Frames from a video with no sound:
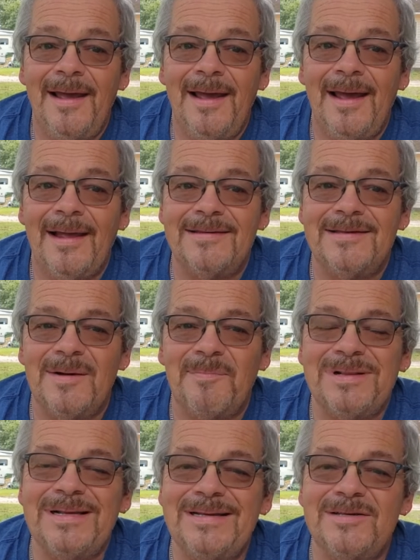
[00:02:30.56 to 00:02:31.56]
and said,
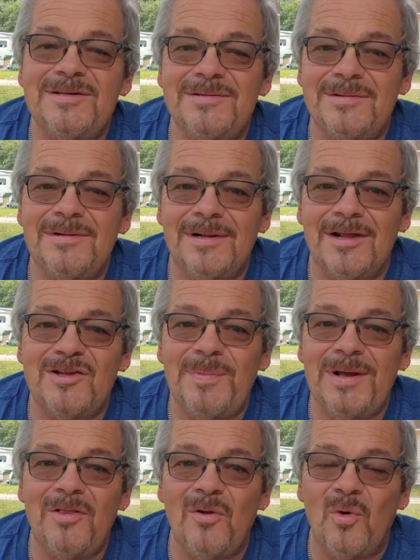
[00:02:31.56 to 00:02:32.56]
"Please, let's
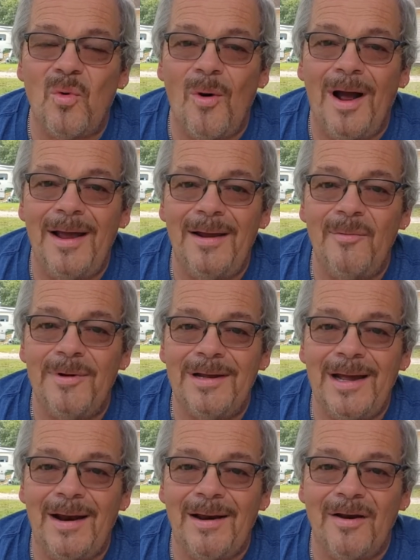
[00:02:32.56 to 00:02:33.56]
be a little quiet. We
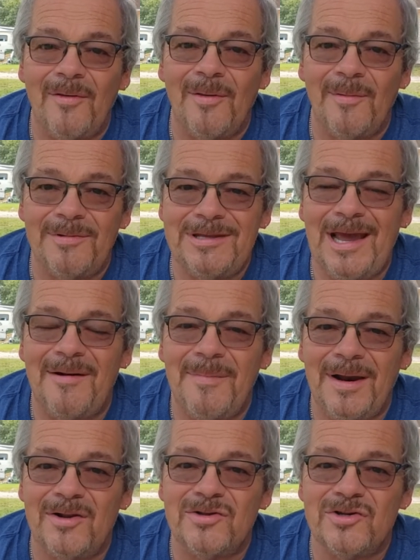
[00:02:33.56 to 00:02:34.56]
got another 10
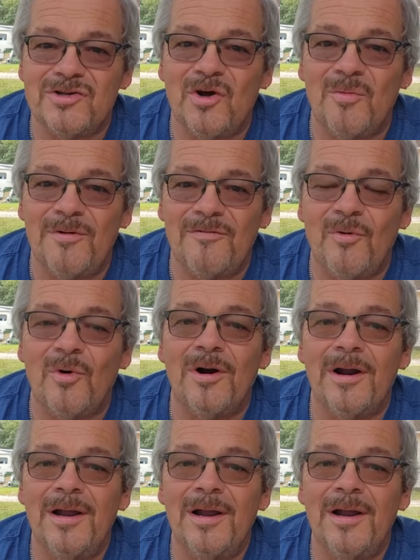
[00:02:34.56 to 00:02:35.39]
minutes or so before